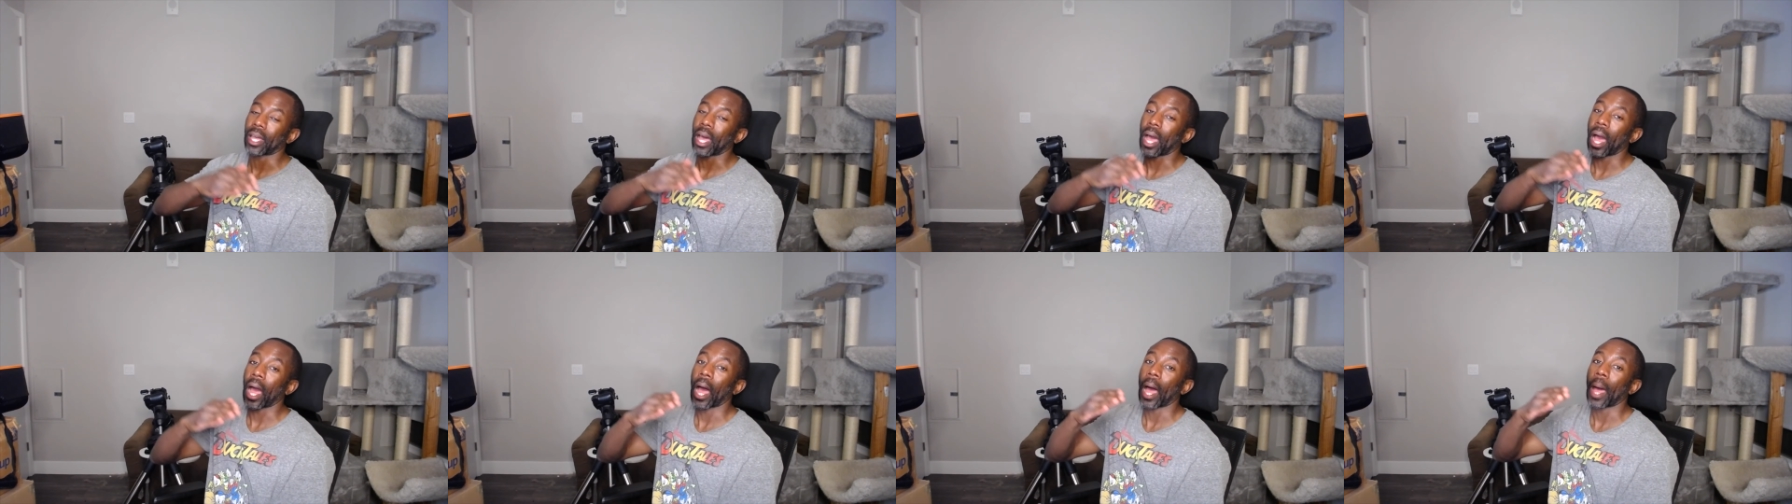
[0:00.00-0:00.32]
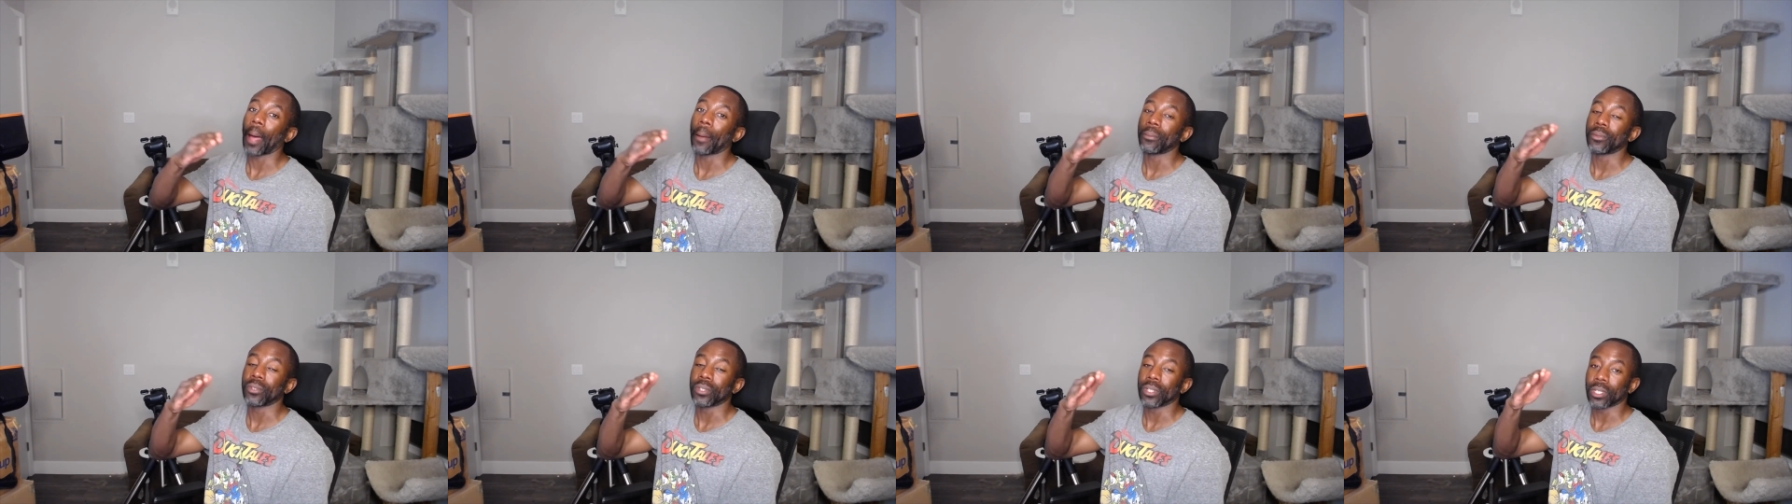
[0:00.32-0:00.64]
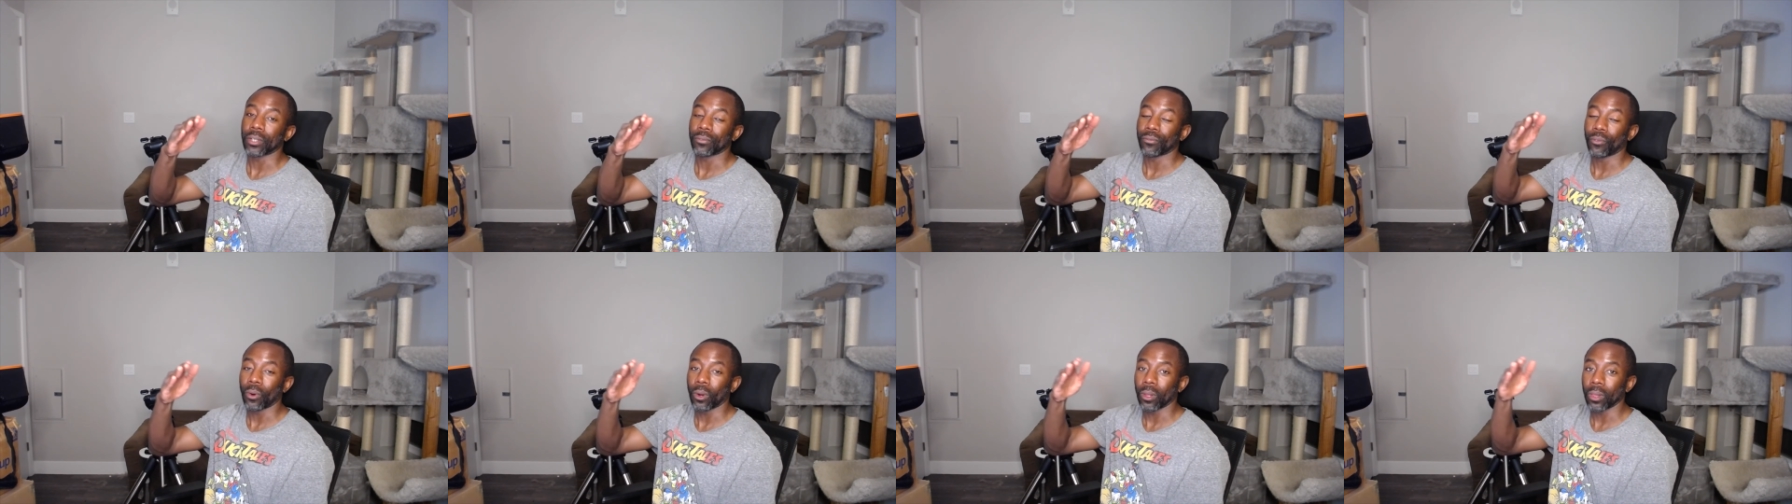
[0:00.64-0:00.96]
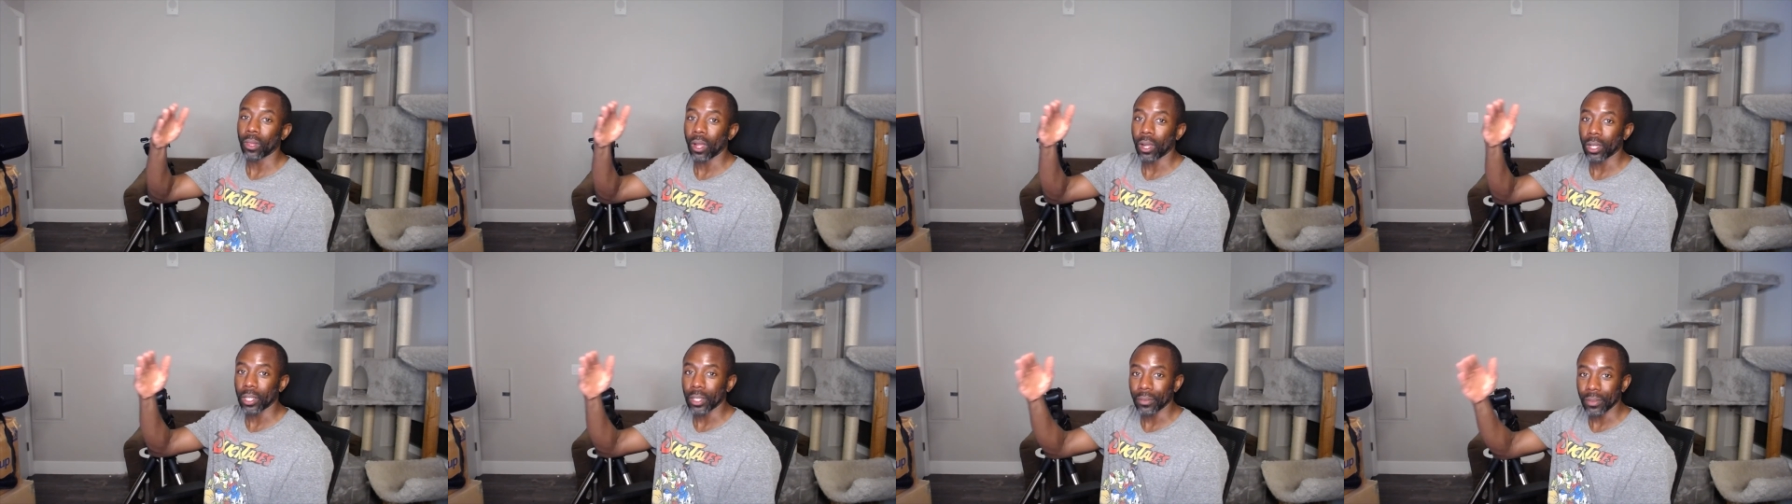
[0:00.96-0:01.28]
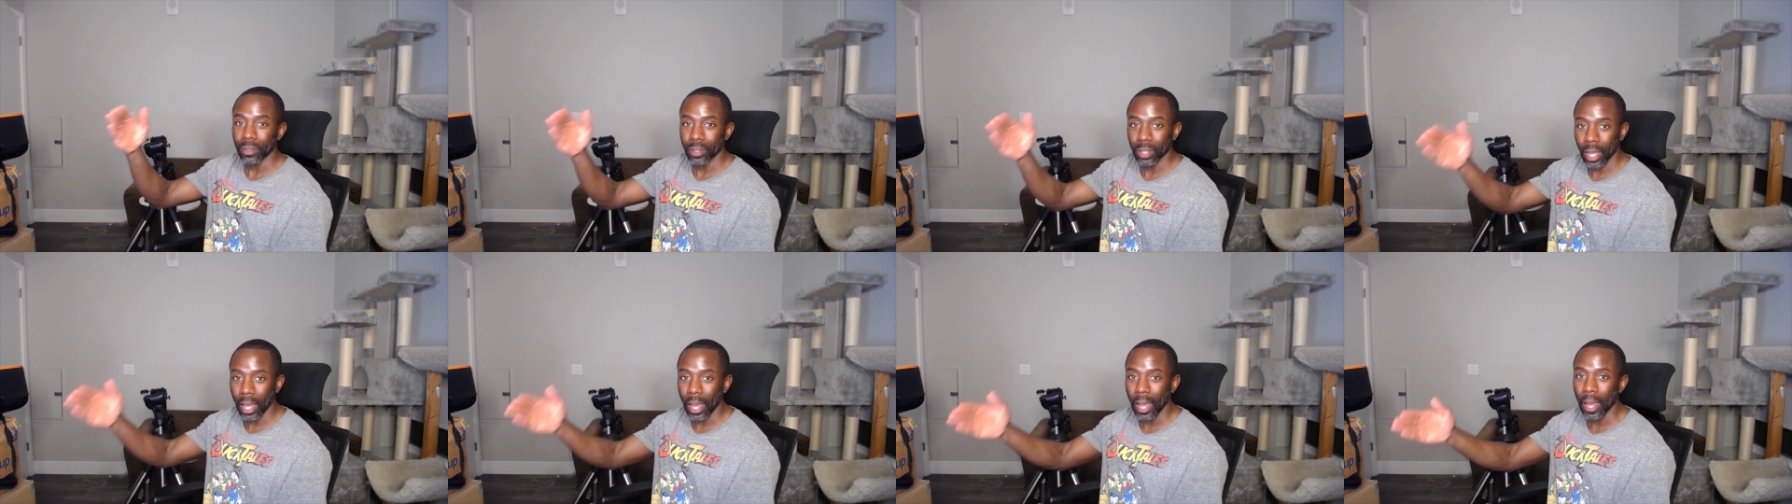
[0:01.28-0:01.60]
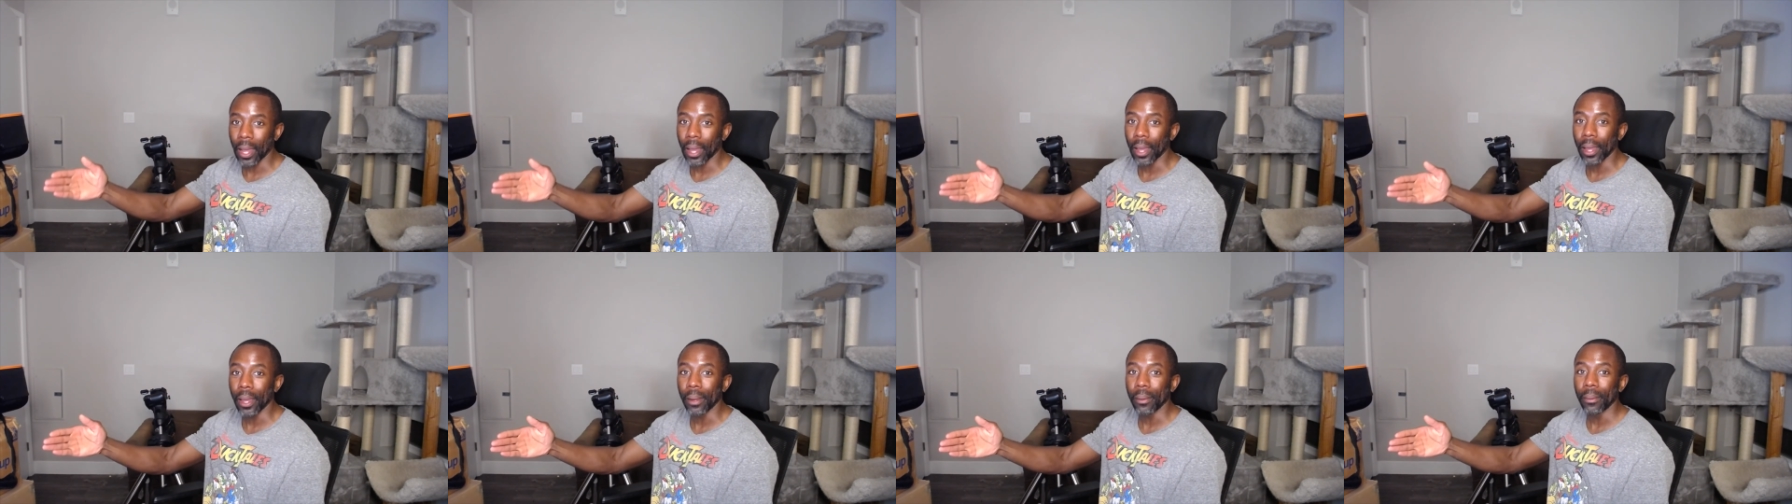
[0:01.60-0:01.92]
object for a long enough
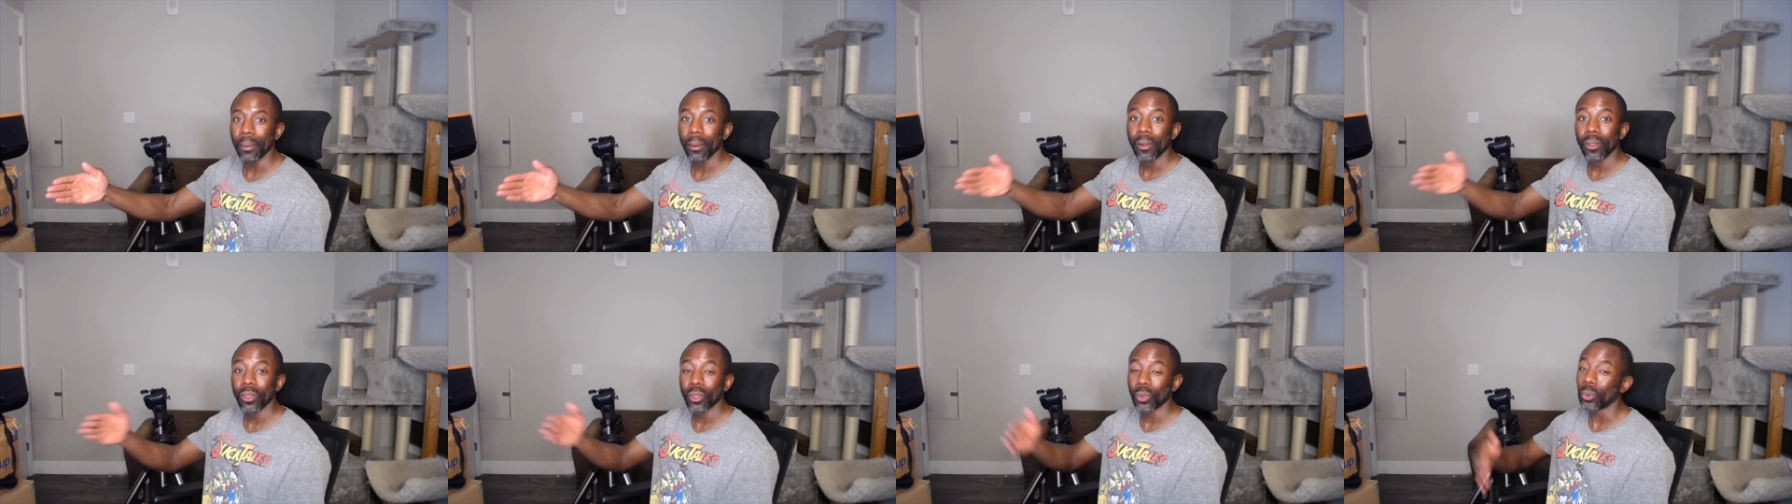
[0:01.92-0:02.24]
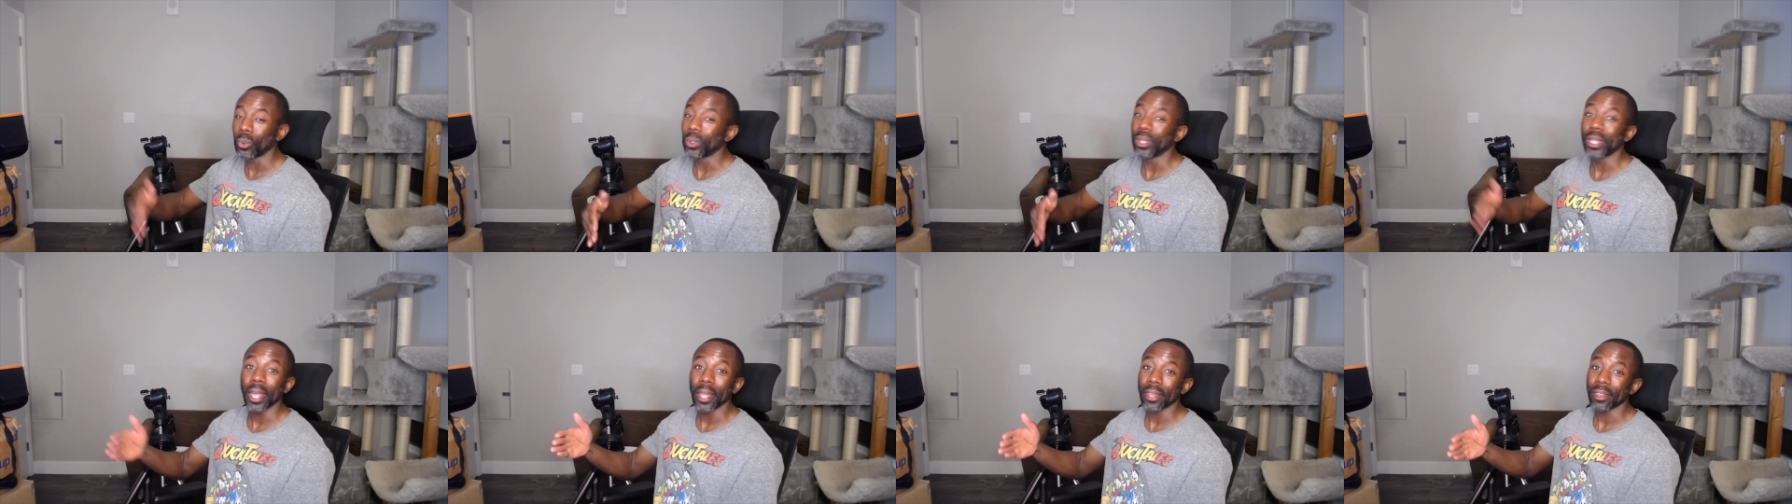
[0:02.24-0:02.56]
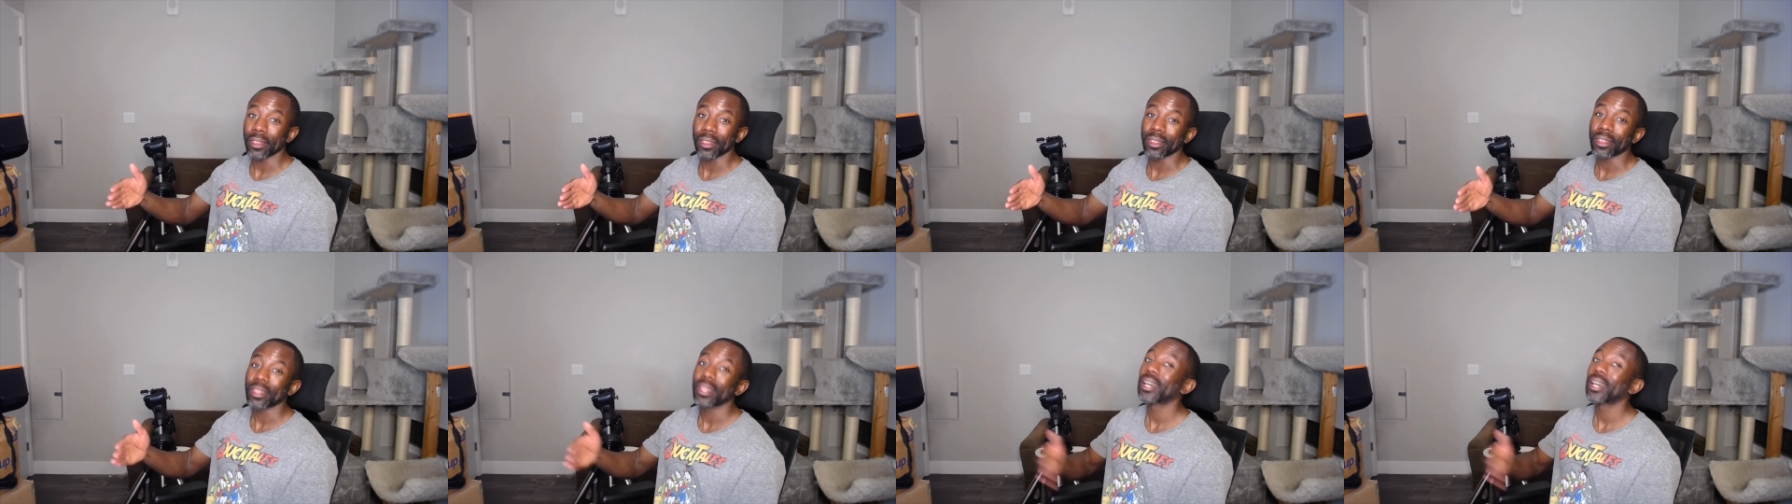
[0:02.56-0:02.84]
time to, in essence,